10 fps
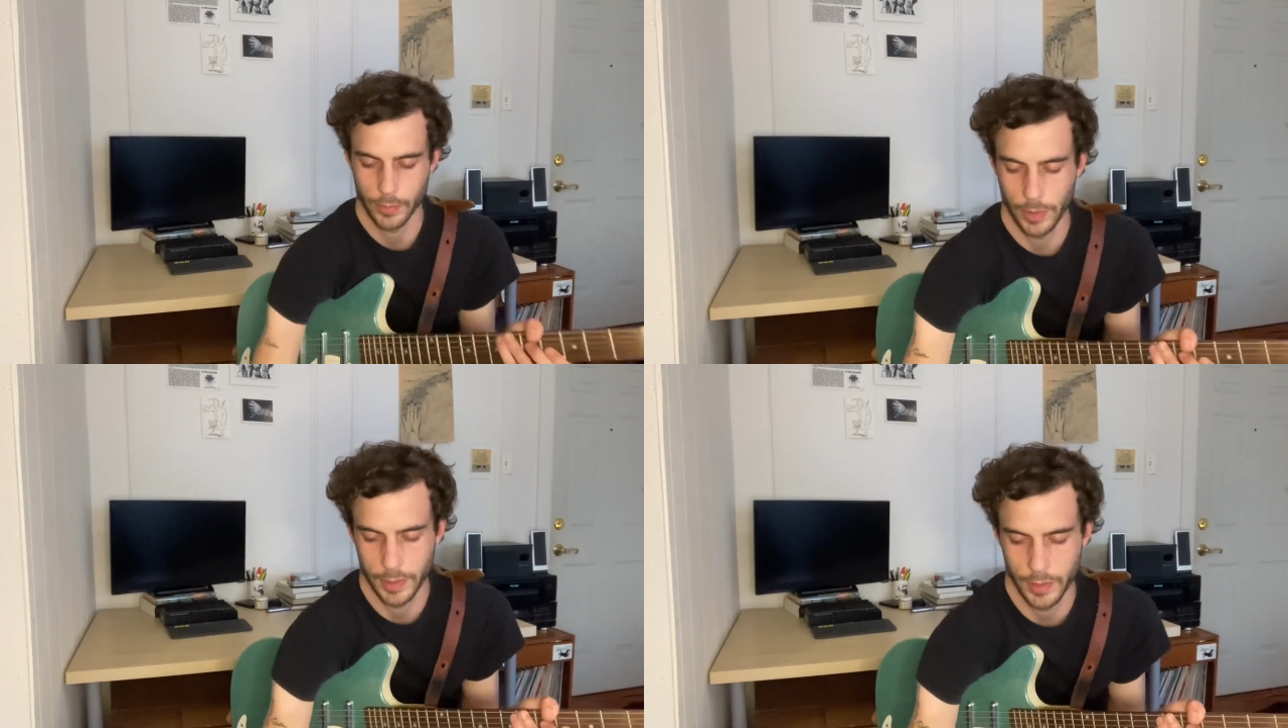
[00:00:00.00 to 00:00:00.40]

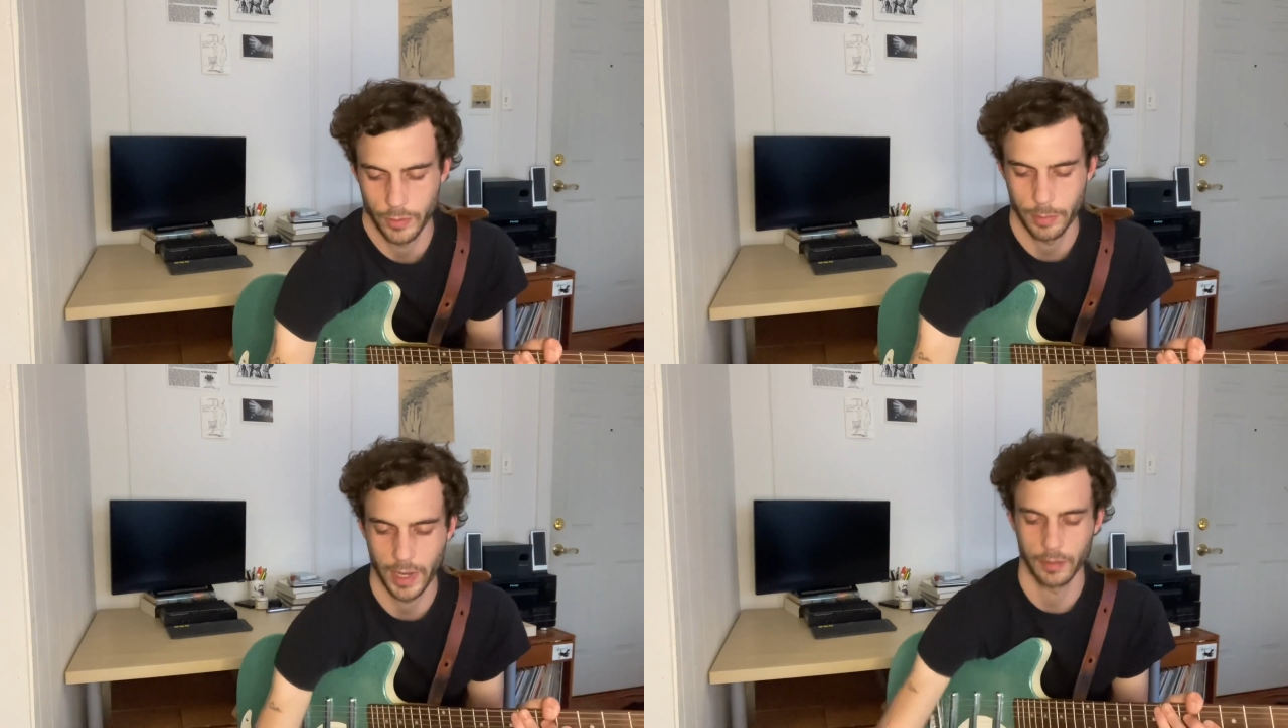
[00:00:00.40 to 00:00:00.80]
I want to listen
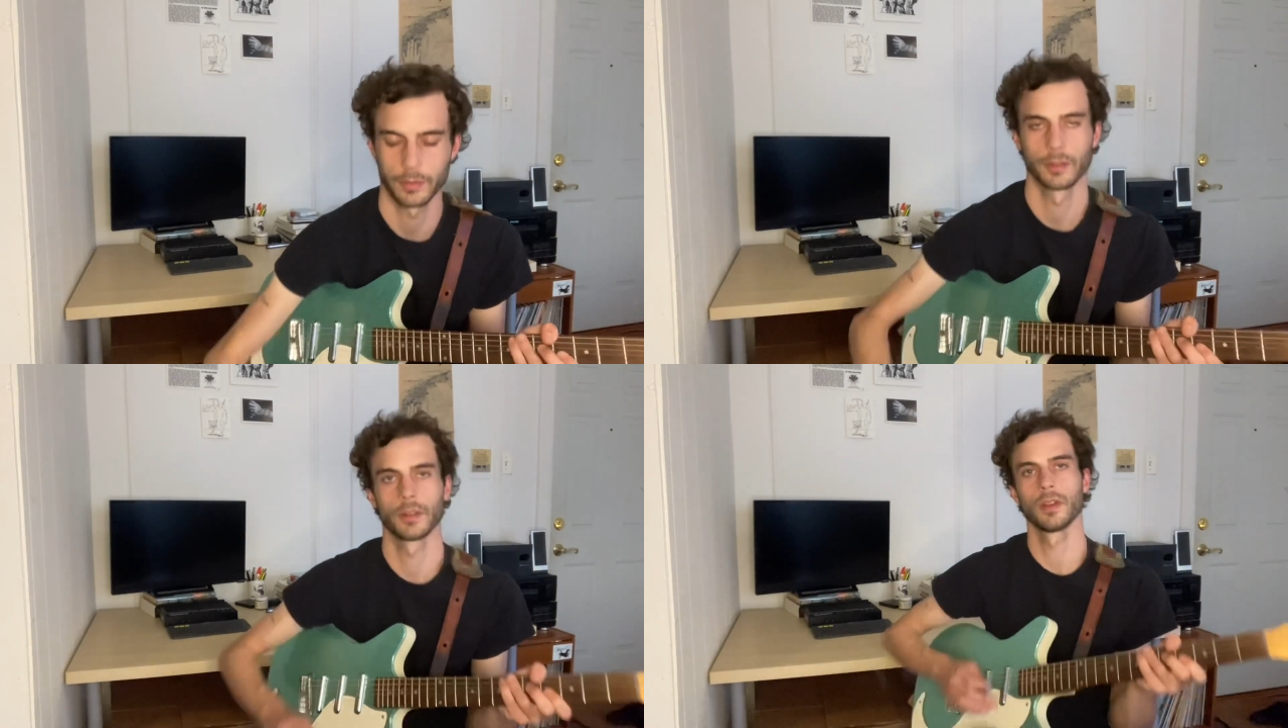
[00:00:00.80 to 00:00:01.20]
to it back.
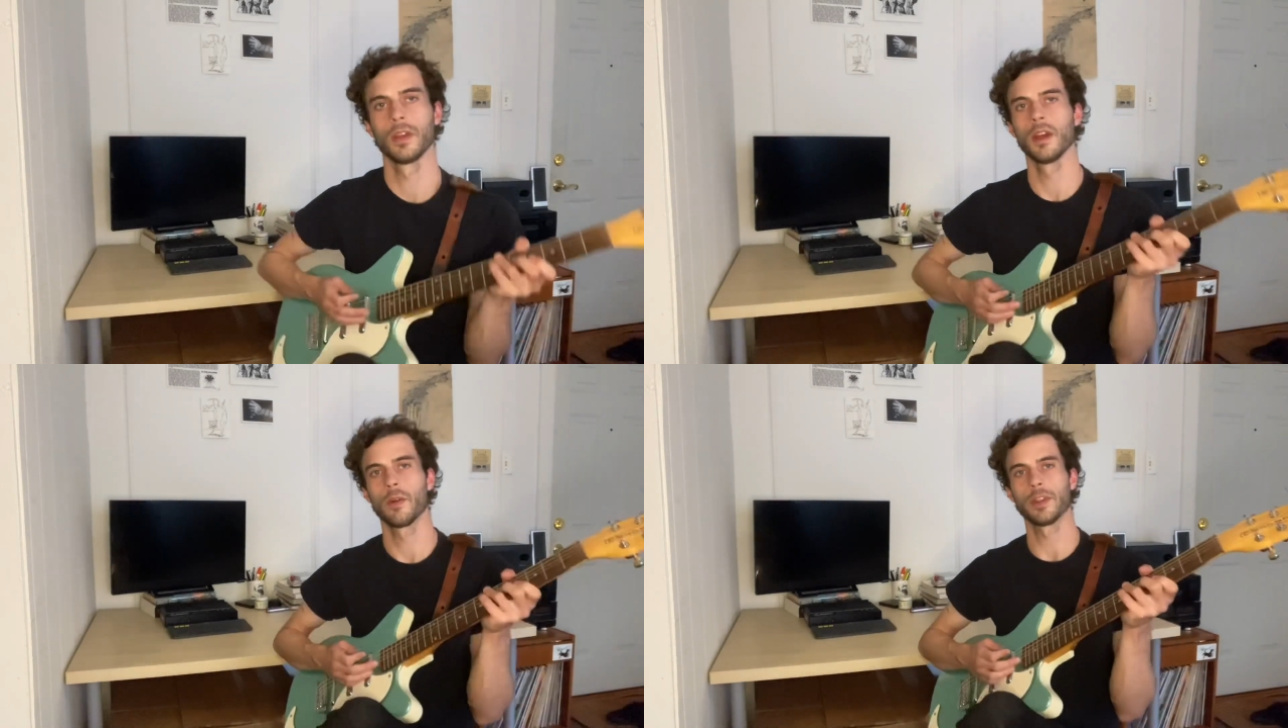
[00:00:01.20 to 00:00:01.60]

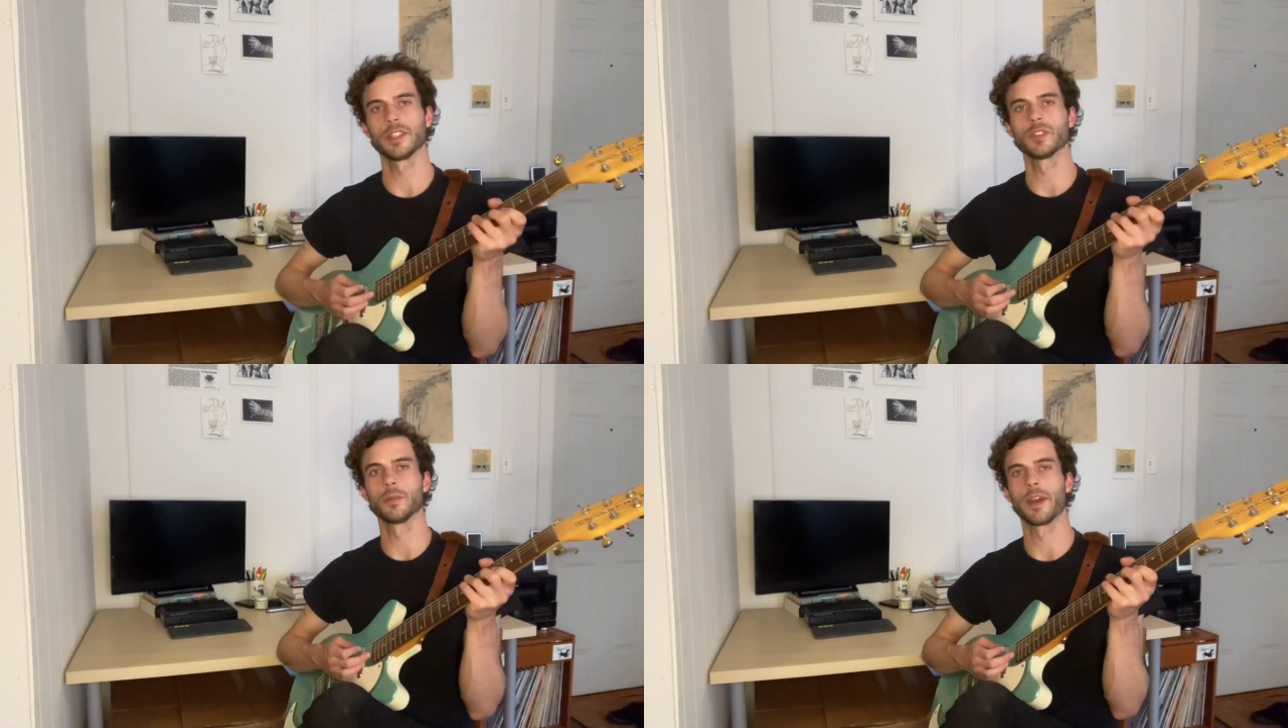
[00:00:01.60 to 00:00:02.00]
I want to
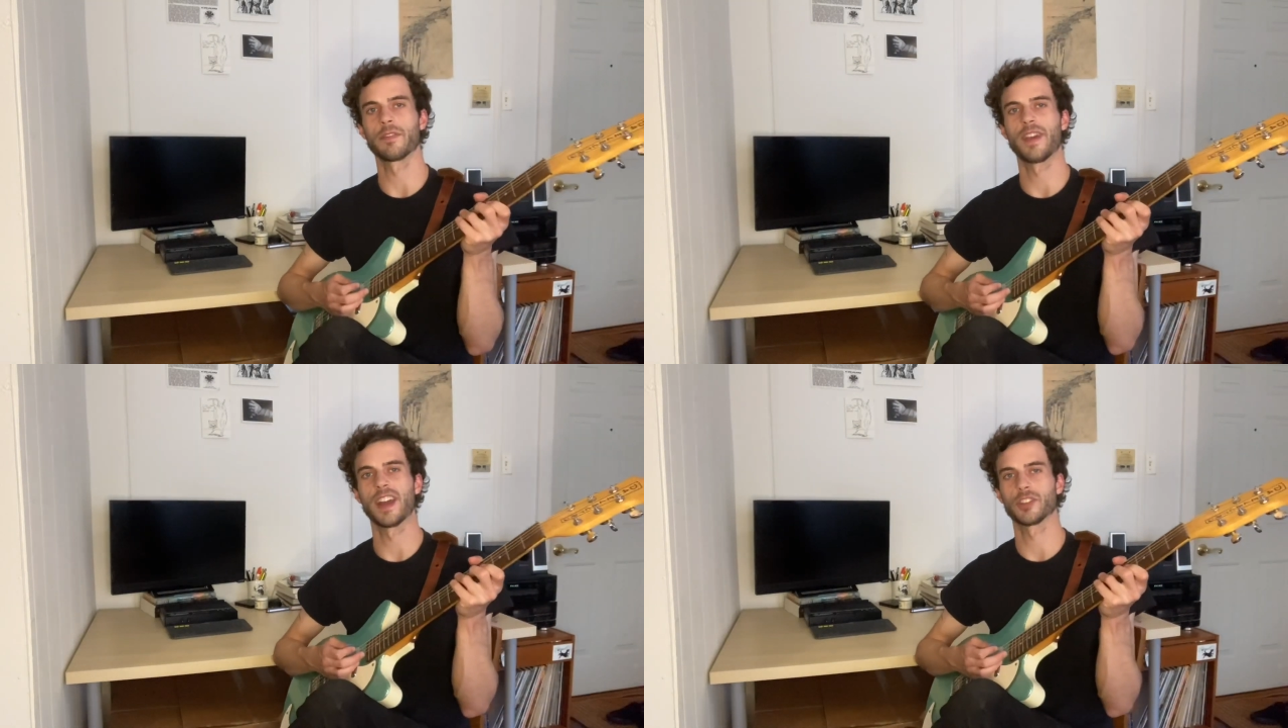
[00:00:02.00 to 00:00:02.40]
listen to it back
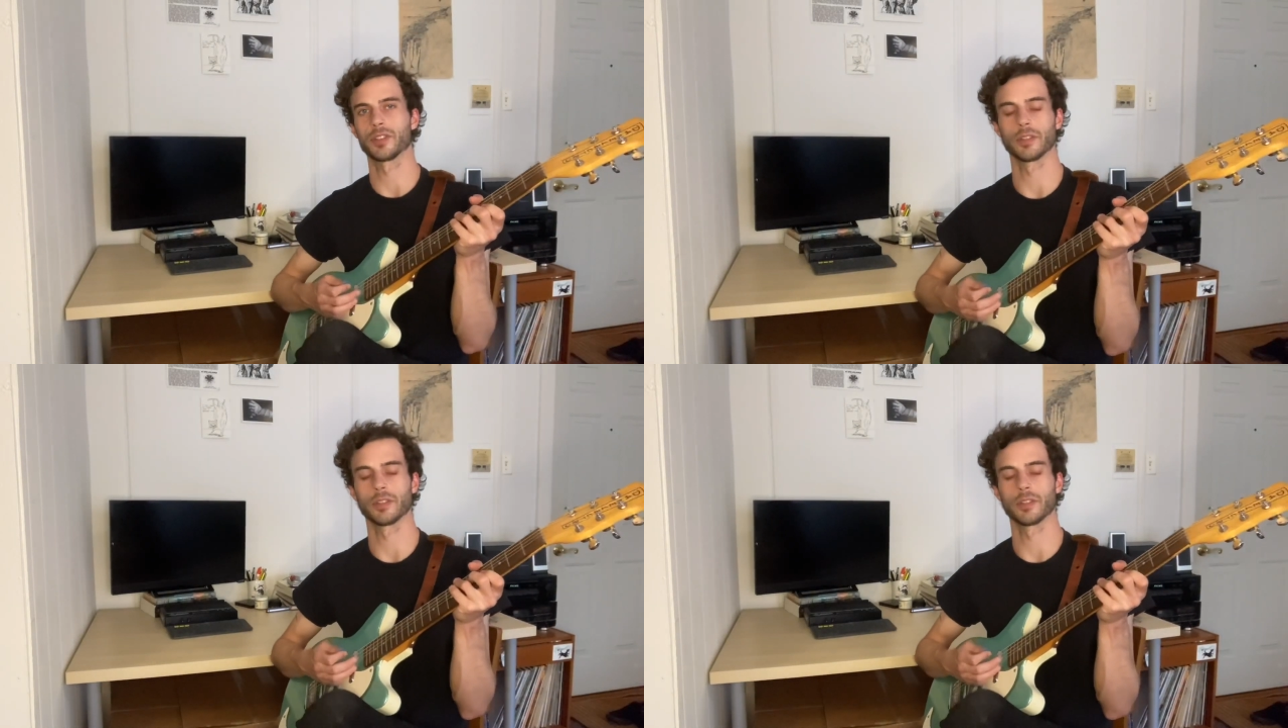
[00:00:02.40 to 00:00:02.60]
faster.